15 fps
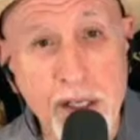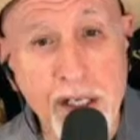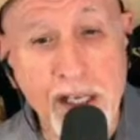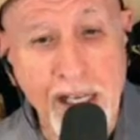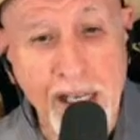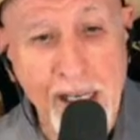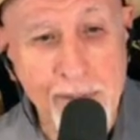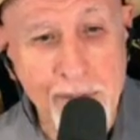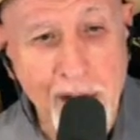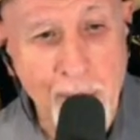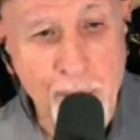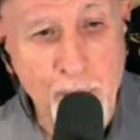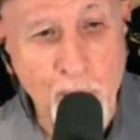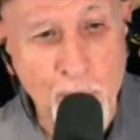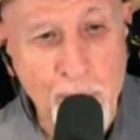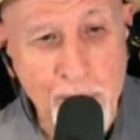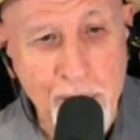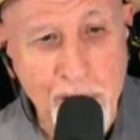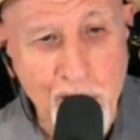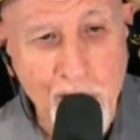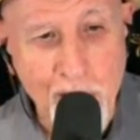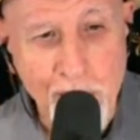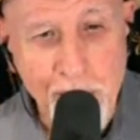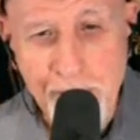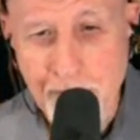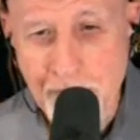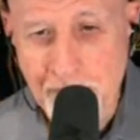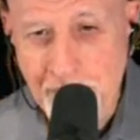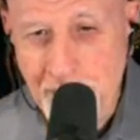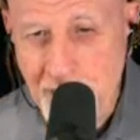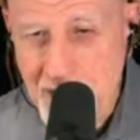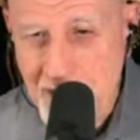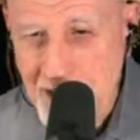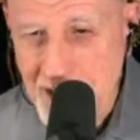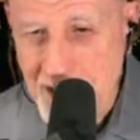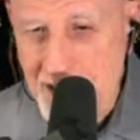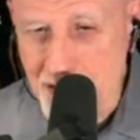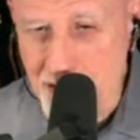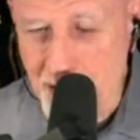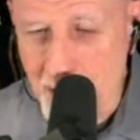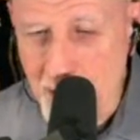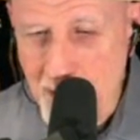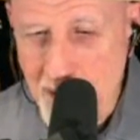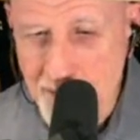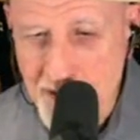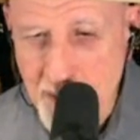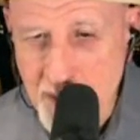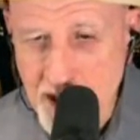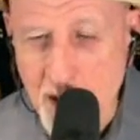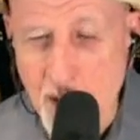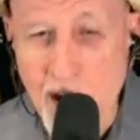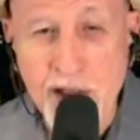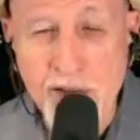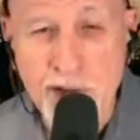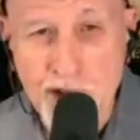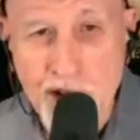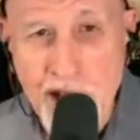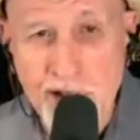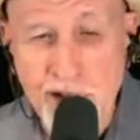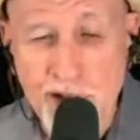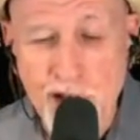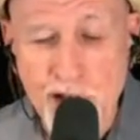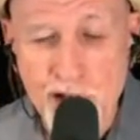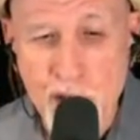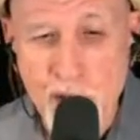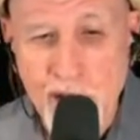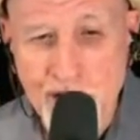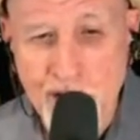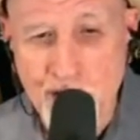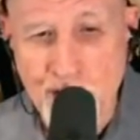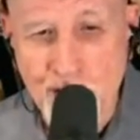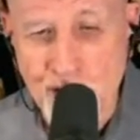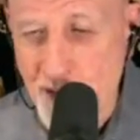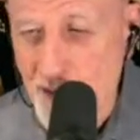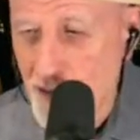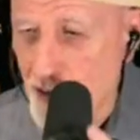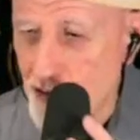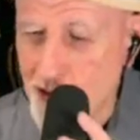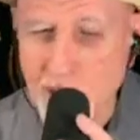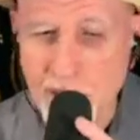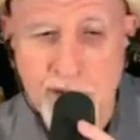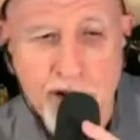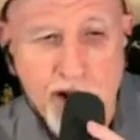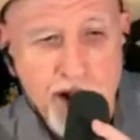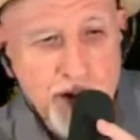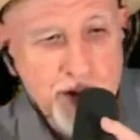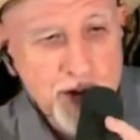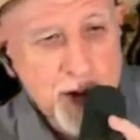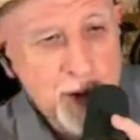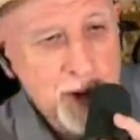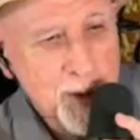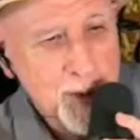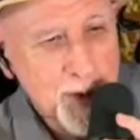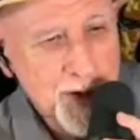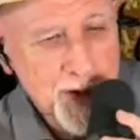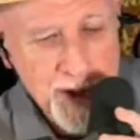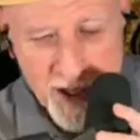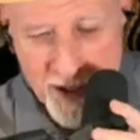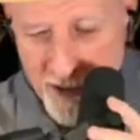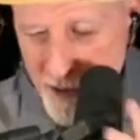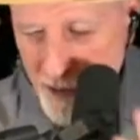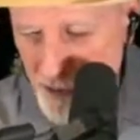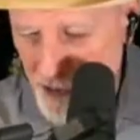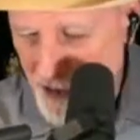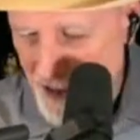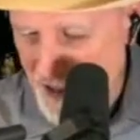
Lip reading: became Up Where We Belong. So here we go. I sang this in a duet. This is the first time I've done it solo. We'll see how it goes.